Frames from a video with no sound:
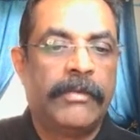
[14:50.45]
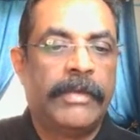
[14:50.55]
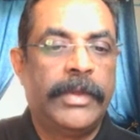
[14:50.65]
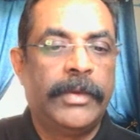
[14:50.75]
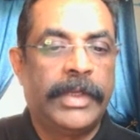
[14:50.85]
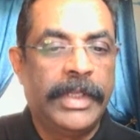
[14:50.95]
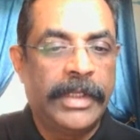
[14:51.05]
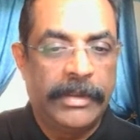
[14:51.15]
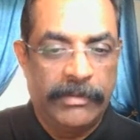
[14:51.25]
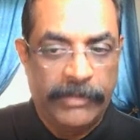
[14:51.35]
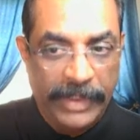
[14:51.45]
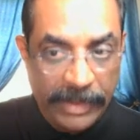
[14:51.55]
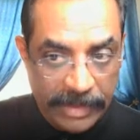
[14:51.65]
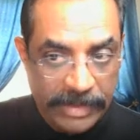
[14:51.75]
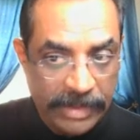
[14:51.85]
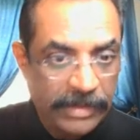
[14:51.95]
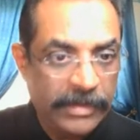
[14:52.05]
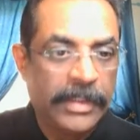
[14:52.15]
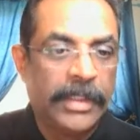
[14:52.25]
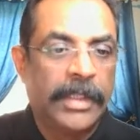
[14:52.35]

When you rewritten